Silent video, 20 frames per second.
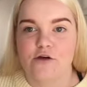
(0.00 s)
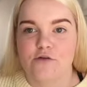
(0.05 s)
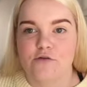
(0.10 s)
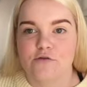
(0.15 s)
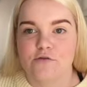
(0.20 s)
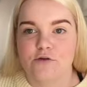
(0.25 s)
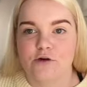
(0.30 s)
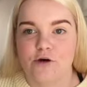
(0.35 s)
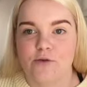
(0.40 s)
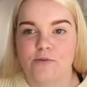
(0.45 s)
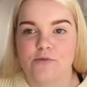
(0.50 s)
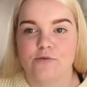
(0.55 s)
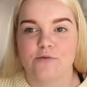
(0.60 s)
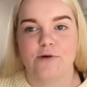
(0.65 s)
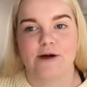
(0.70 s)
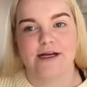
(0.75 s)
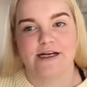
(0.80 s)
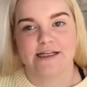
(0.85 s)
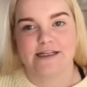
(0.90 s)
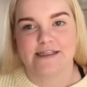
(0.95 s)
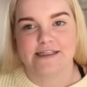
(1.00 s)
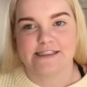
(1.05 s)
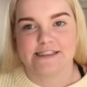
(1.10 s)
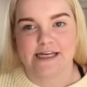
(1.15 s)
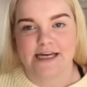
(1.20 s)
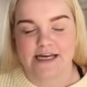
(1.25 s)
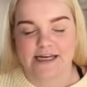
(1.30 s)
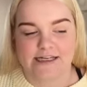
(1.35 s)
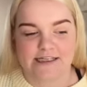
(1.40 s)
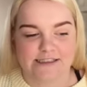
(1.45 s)
from reading the
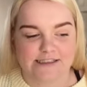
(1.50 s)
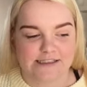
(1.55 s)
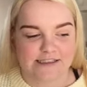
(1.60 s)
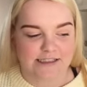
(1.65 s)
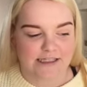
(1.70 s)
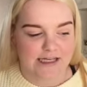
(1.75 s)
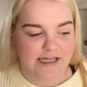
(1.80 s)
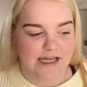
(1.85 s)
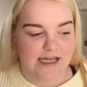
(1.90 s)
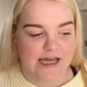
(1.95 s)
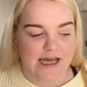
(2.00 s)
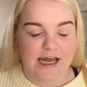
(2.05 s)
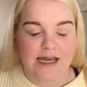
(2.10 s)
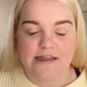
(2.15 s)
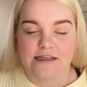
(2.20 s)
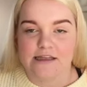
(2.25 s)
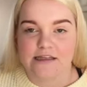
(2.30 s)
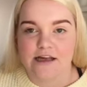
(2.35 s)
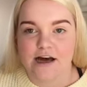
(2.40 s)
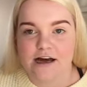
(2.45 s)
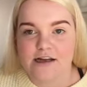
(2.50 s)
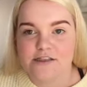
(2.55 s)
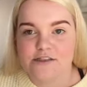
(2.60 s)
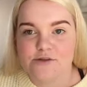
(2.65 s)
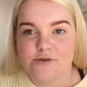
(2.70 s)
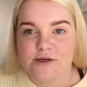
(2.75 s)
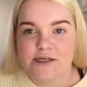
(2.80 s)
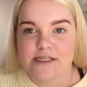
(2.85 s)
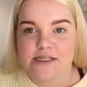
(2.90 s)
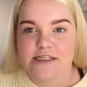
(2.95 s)
text. And the last
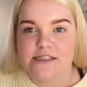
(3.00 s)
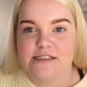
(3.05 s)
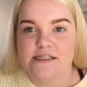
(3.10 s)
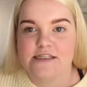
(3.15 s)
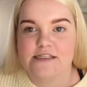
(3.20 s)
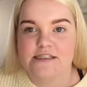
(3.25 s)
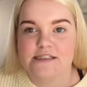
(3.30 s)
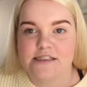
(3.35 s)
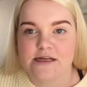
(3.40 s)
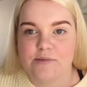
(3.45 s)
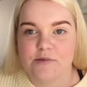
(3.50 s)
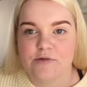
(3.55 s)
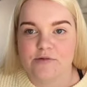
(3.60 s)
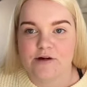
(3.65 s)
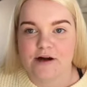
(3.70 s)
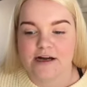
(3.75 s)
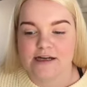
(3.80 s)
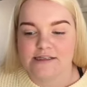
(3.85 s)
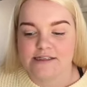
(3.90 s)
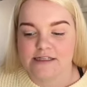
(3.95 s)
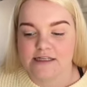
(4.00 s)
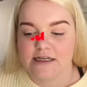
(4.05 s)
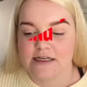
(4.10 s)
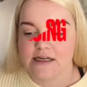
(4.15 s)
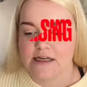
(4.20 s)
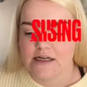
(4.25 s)
one is summarizing,